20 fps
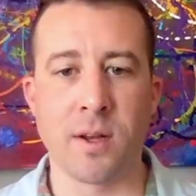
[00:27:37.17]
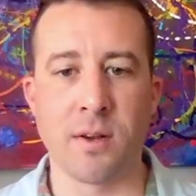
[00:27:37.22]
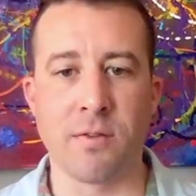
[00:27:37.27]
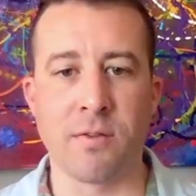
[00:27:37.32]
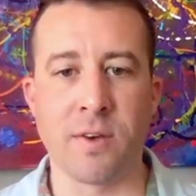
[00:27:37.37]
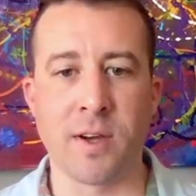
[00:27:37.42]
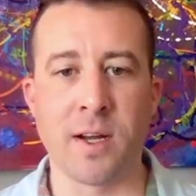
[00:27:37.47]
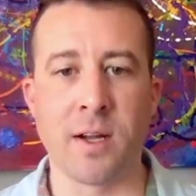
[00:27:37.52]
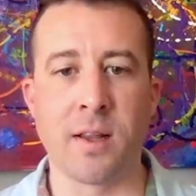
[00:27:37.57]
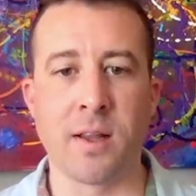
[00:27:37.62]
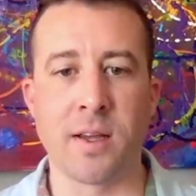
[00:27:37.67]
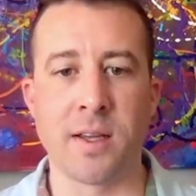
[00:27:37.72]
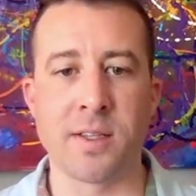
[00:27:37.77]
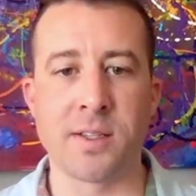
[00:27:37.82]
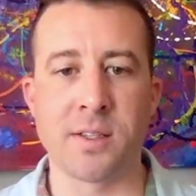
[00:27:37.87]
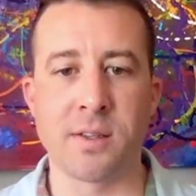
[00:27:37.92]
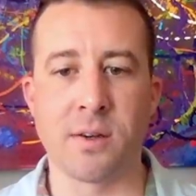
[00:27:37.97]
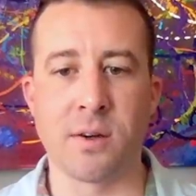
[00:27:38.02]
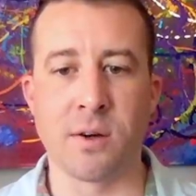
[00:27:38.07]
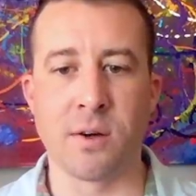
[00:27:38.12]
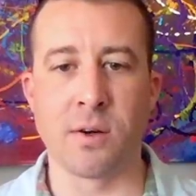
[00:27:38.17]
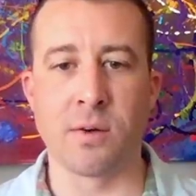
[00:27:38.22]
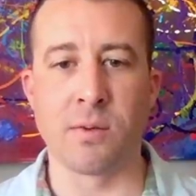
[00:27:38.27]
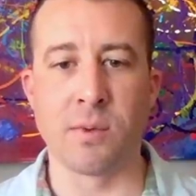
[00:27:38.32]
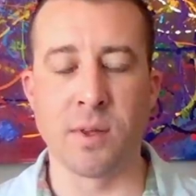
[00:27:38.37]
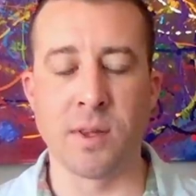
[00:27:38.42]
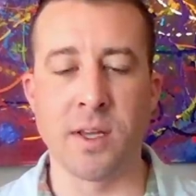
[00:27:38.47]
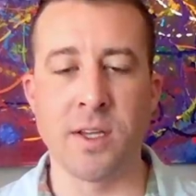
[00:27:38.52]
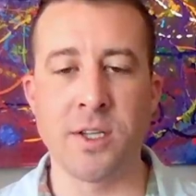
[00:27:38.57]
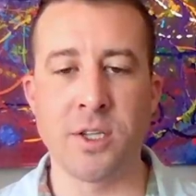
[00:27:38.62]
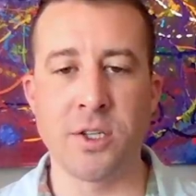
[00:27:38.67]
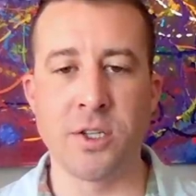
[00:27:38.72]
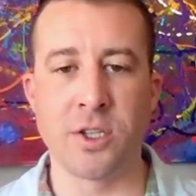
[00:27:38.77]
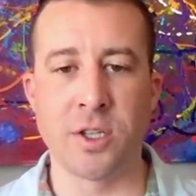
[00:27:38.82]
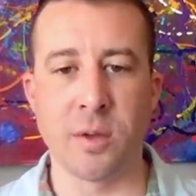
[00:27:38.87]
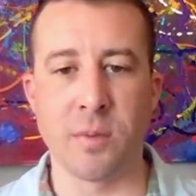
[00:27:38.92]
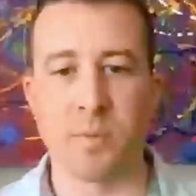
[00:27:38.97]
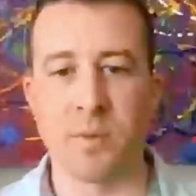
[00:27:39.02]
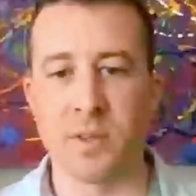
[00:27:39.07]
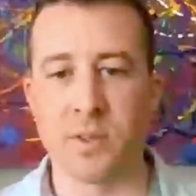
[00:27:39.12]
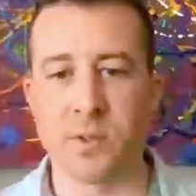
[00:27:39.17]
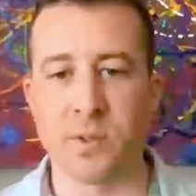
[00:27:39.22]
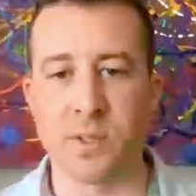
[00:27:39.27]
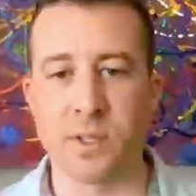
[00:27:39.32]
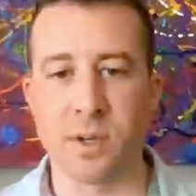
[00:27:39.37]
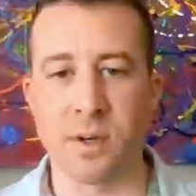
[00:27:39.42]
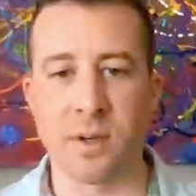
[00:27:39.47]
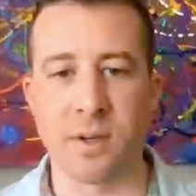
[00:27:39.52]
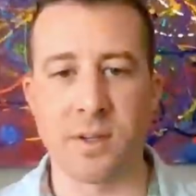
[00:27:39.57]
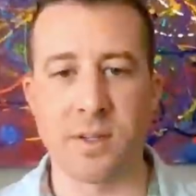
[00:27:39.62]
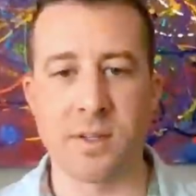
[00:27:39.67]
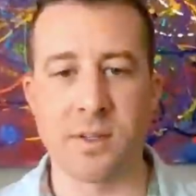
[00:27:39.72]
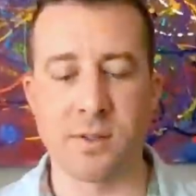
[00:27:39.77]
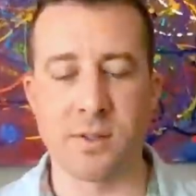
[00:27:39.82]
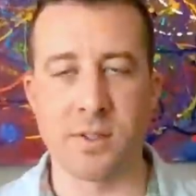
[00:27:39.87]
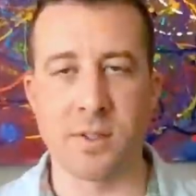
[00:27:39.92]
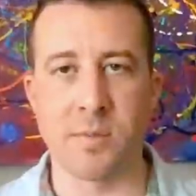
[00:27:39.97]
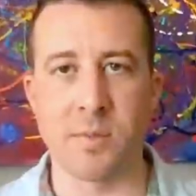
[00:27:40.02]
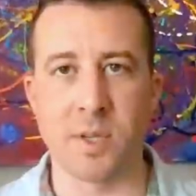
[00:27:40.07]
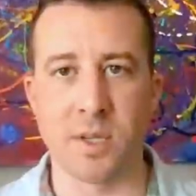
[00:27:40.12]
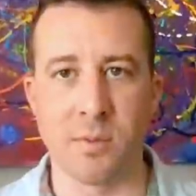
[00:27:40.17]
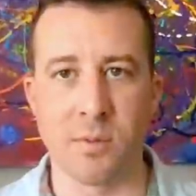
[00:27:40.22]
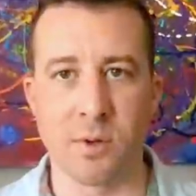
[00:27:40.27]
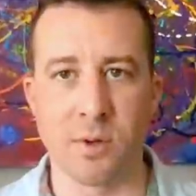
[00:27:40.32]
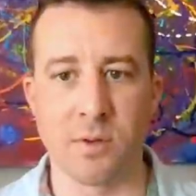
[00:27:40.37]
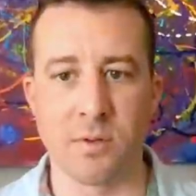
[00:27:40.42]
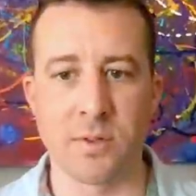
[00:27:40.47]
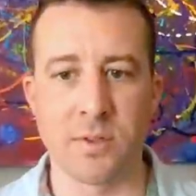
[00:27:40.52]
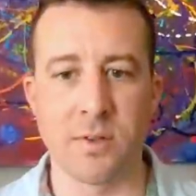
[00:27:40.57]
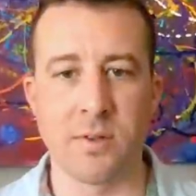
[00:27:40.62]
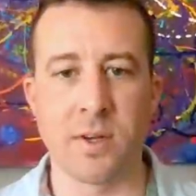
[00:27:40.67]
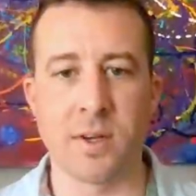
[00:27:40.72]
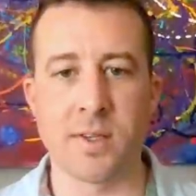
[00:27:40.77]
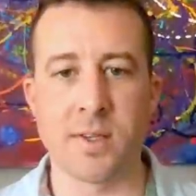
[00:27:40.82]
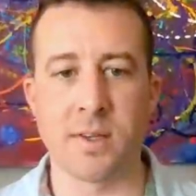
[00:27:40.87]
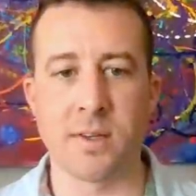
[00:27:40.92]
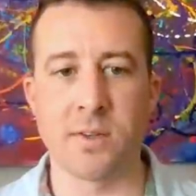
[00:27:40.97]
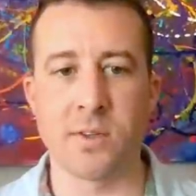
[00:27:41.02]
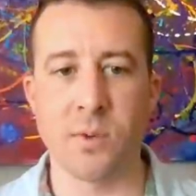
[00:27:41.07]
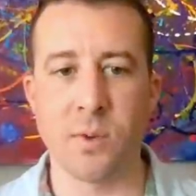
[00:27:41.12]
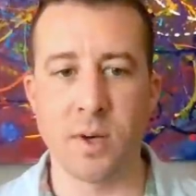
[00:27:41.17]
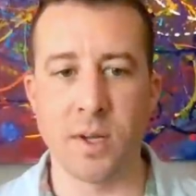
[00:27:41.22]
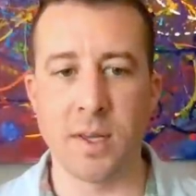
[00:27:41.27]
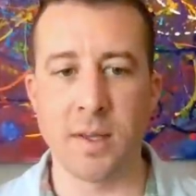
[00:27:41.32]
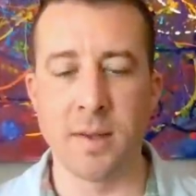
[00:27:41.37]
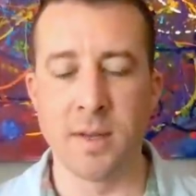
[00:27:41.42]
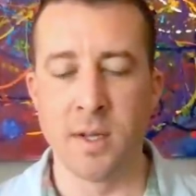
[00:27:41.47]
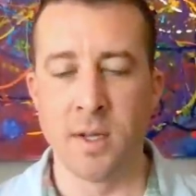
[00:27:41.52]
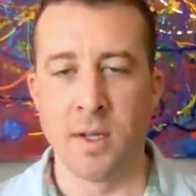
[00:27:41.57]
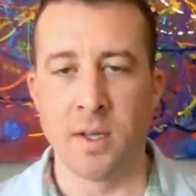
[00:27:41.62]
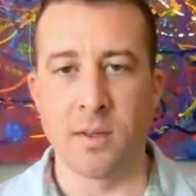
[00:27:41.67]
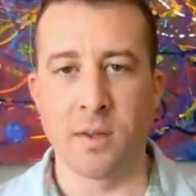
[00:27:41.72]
kind of finalized our relationship, this was August or September of 2020,